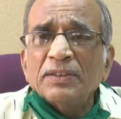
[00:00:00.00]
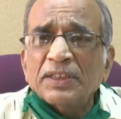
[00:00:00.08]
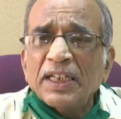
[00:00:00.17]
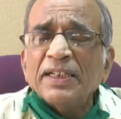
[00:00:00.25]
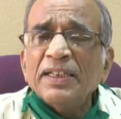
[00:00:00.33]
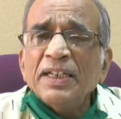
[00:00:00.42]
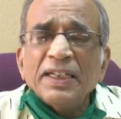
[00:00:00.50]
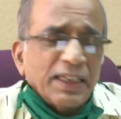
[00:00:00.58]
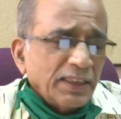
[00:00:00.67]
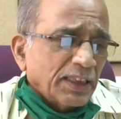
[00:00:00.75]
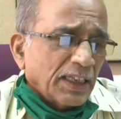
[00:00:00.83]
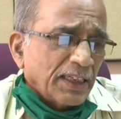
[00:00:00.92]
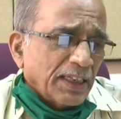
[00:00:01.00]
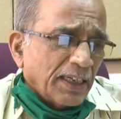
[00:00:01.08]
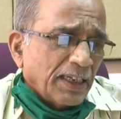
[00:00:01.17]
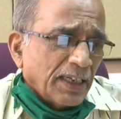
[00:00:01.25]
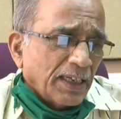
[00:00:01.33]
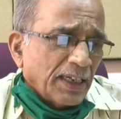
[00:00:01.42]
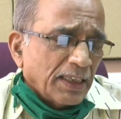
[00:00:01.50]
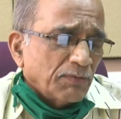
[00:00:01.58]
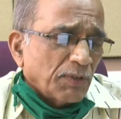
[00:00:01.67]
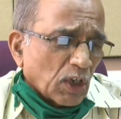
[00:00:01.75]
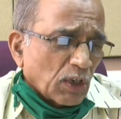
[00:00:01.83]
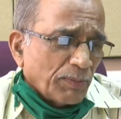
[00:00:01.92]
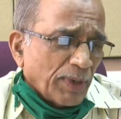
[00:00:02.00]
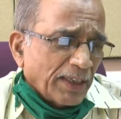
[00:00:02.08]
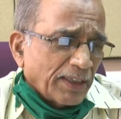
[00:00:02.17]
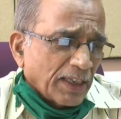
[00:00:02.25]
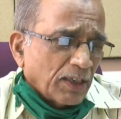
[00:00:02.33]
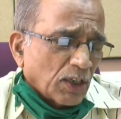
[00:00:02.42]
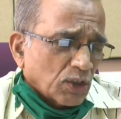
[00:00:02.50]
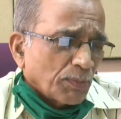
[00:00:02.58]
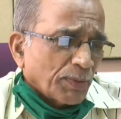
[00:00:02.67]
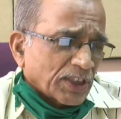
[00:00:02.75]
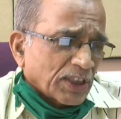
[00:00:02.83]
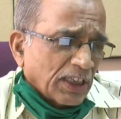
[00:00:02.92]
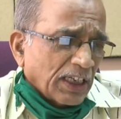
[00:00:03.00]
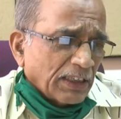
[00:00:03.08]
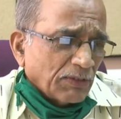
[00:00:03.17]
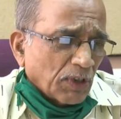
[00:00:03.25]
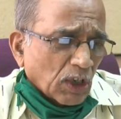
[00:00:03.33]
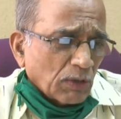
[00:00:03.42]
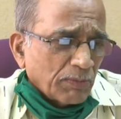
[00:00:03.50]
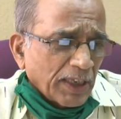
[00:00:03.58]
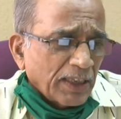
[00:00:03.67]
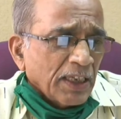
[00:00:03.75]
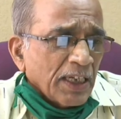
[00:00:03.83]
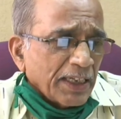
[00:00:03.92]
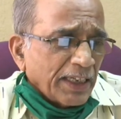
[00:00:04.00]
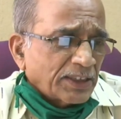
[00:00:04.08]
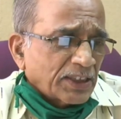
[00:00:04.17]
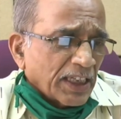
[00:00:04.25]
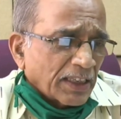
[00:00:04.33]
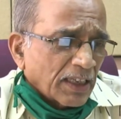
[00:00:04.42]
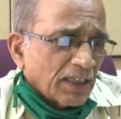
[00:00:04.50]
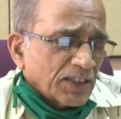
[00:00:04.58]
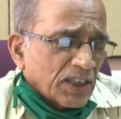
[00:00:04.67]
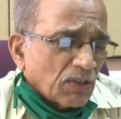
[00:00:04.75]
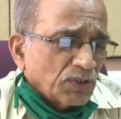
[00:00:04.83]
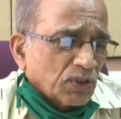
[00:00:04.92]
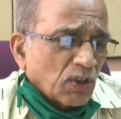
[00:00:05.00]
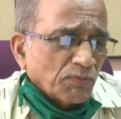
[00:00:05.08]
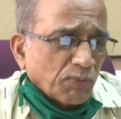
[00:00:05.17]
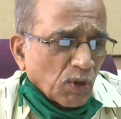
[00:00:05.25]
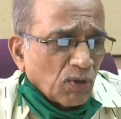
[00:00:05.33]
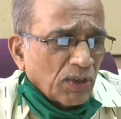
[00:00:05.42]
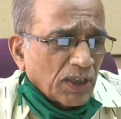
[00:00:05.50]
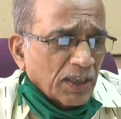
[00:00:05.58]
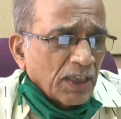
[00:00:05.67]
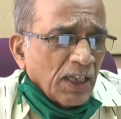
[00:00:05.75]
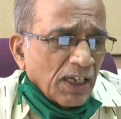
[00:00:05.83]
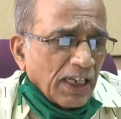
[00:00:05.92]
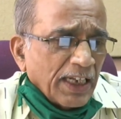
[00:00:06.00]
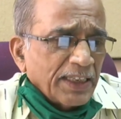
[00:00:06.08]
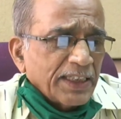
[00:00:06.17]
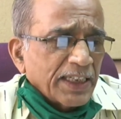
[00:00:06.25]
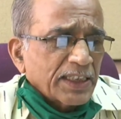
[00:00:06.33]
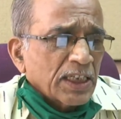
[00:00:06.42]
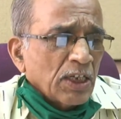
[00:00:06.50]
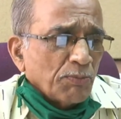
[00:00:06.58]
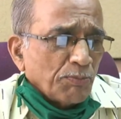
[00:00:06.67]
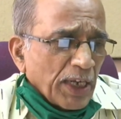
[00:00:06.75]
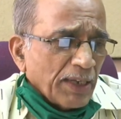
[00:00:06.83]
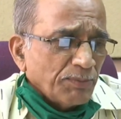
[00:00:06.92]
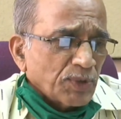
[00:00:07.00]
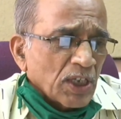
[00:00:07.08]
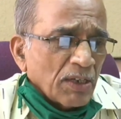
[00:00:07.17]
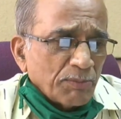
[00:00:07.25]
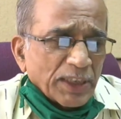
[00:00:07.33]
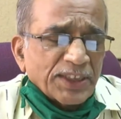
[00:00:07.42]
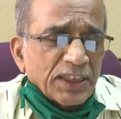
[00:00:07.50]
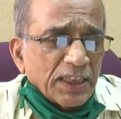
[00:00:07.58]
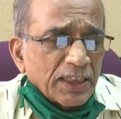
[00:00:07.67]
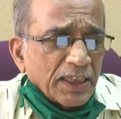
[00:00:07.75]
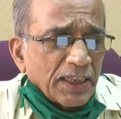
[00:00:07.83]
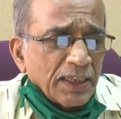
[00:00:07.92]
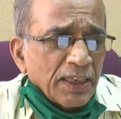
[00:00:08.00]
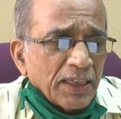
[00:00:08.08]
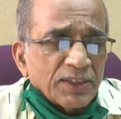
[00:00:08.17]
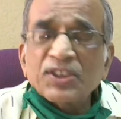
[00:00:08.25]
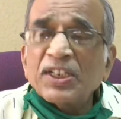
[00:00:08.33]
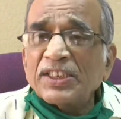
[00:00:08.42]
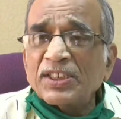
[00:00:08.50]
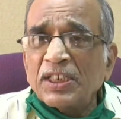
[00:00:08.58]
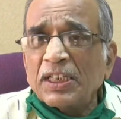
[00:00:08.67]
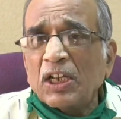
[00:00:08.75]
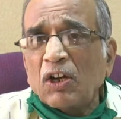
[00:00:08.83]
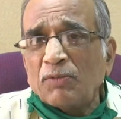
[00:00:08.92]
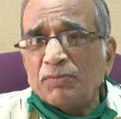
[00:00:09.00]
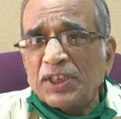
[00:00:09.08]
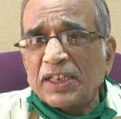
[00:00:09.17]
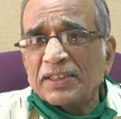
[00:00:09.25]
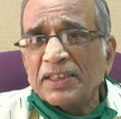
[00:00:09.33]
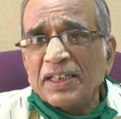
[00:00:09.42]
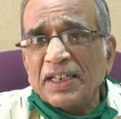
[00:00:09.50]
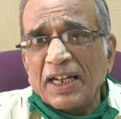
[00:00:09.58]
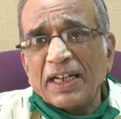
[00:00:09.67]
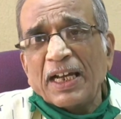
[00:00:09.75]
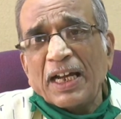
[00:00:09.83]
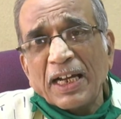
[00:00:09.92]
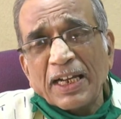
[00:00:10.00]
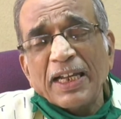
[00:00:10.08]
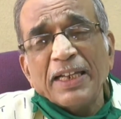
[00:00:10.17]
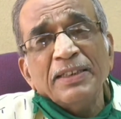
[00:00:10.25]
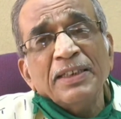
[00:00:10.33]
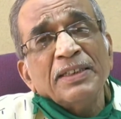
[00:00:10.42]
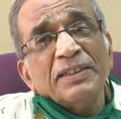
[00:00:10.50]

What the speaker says: thing in the environment, occupational environment. It settles down on floor, ledges, beams, machinery, stationary object, and again